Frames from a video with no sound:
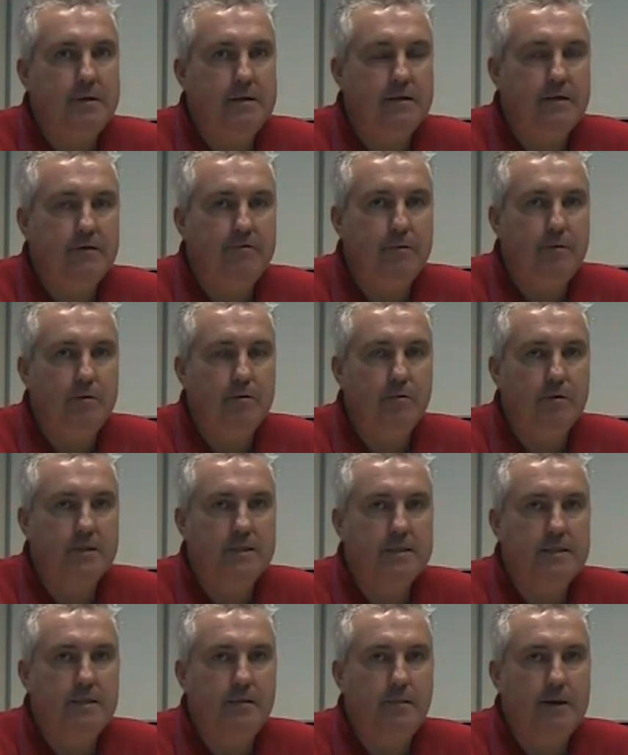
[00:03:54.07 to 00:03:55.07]
Liverpool will
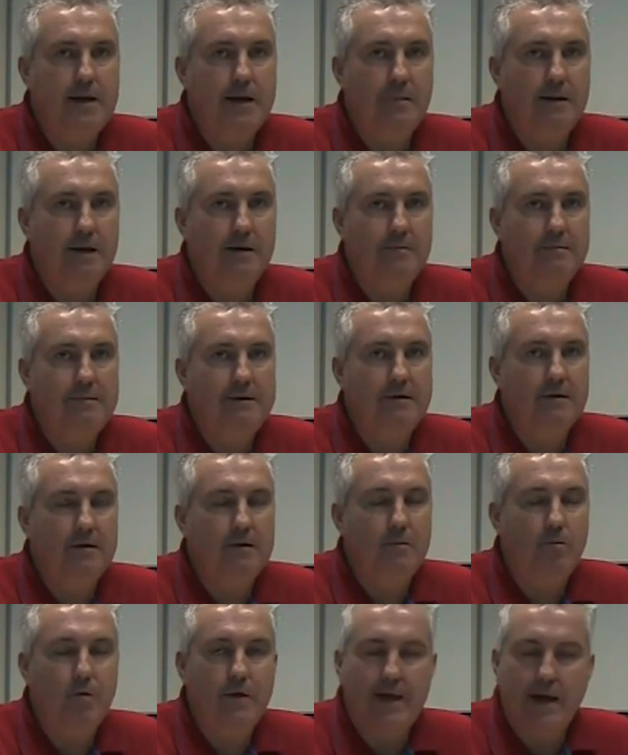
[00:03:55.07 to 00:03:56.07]
still be about
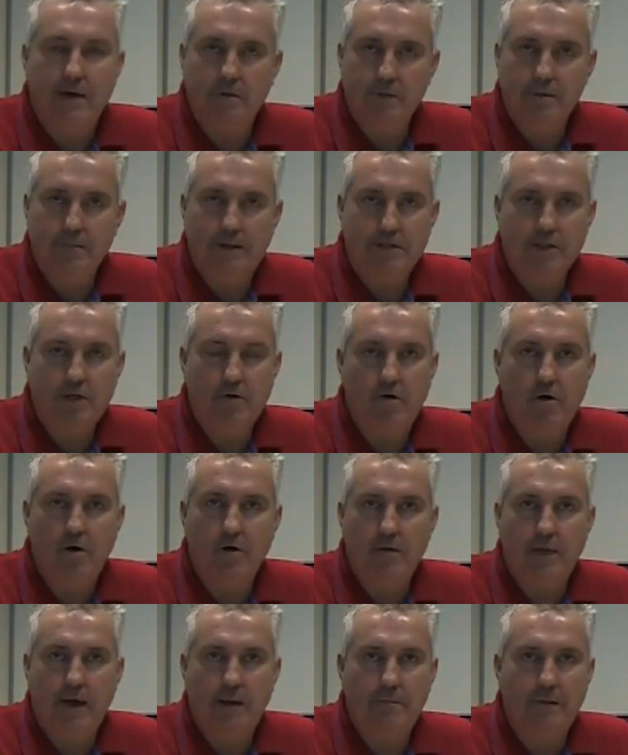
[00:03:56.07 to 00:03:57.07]
without
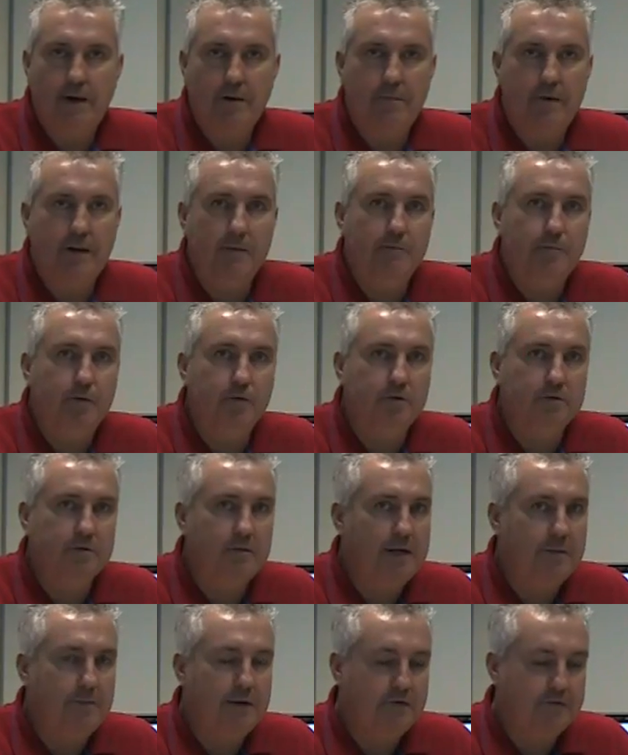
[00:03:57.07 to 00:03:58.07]
Mascherano. That might be important.
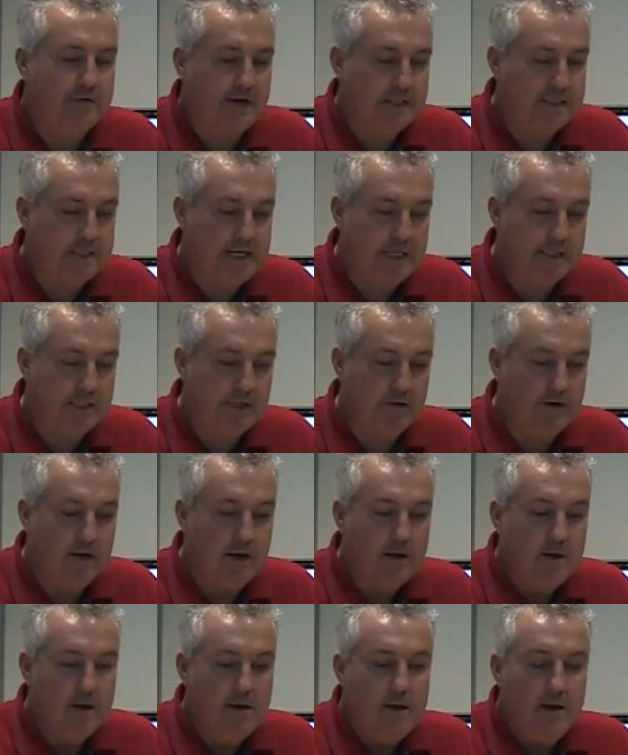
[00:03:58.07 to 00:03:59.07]
That'll be a fascinating
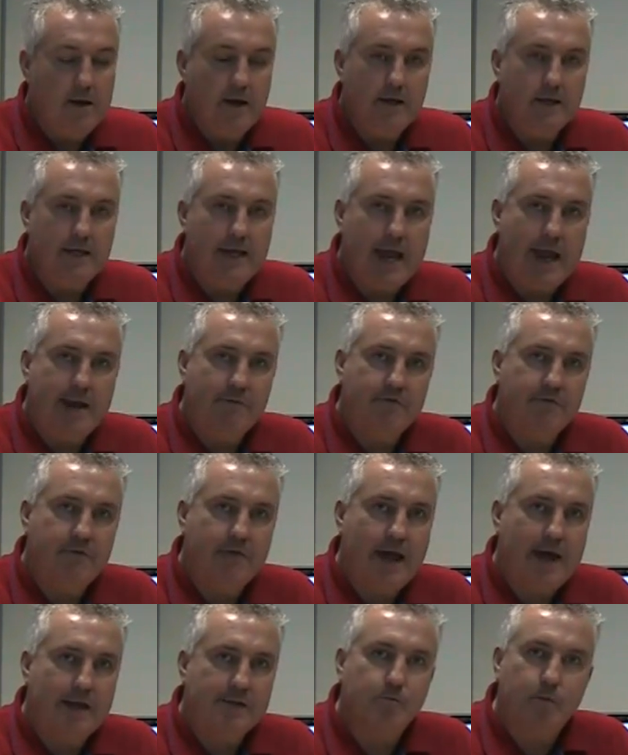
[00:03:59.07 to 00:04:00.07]
game for
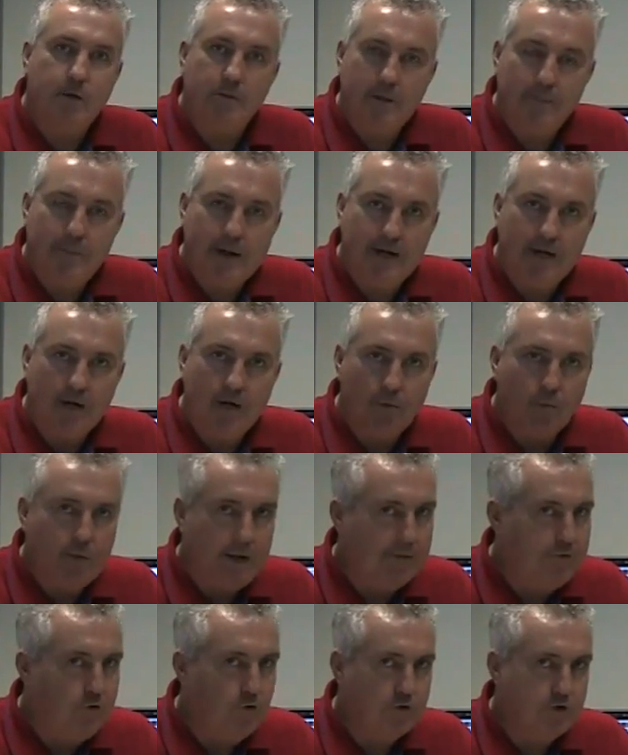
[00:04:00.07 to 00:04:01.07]
that. We'll be betting on. We'll
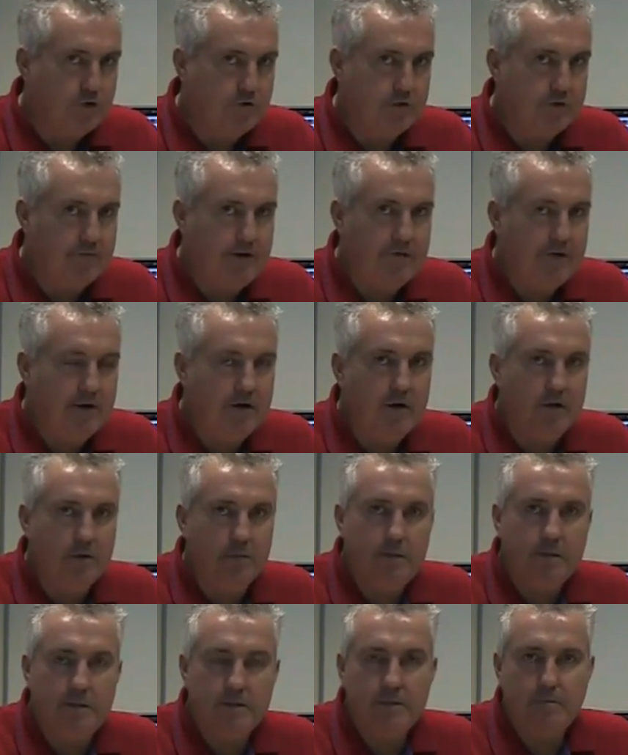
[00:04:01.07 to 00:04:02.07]
have all sorts of FA Cup
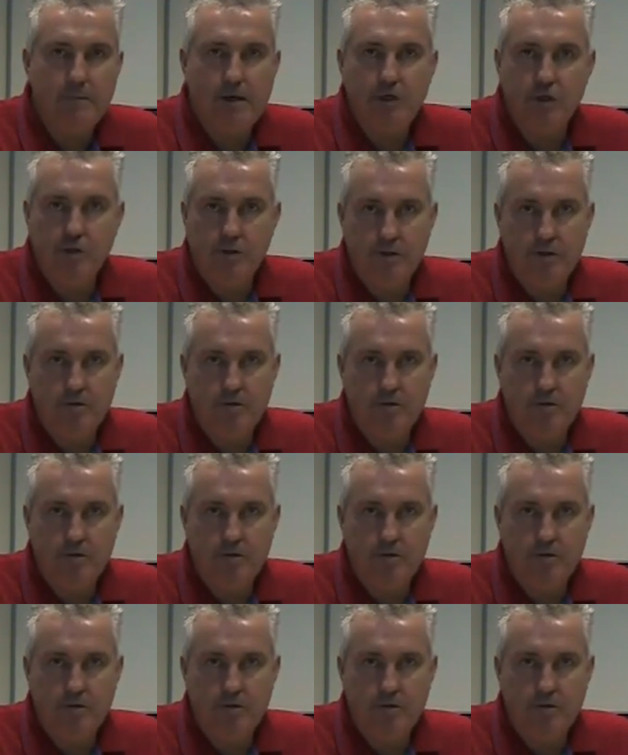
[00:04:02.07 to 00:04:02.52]
specials.